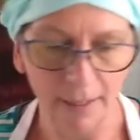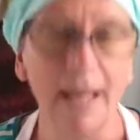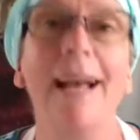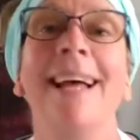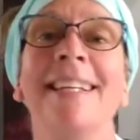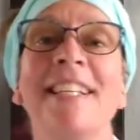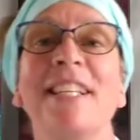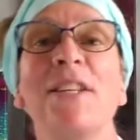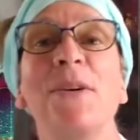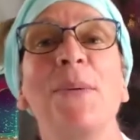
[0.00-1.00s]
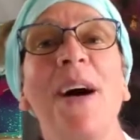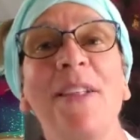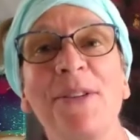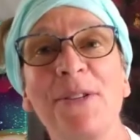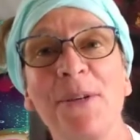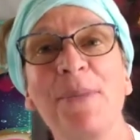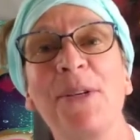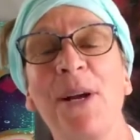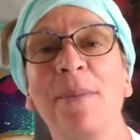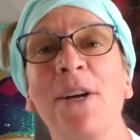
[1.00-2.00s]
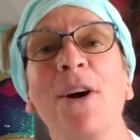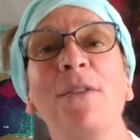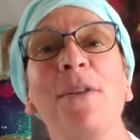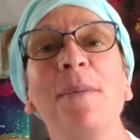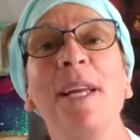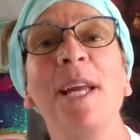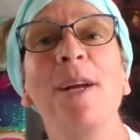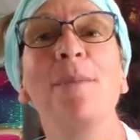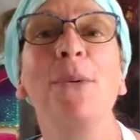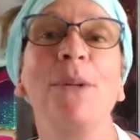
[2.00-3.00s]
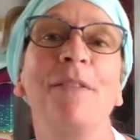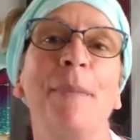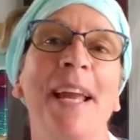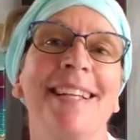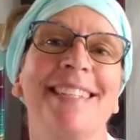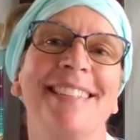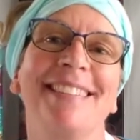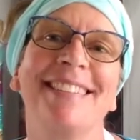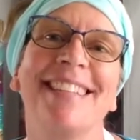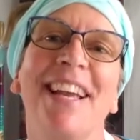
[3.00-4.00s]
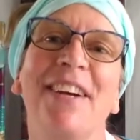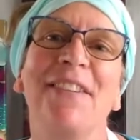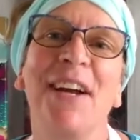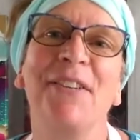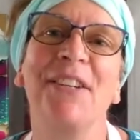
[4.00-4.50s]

And so while those drips are coming off, they're making a pool of paint around your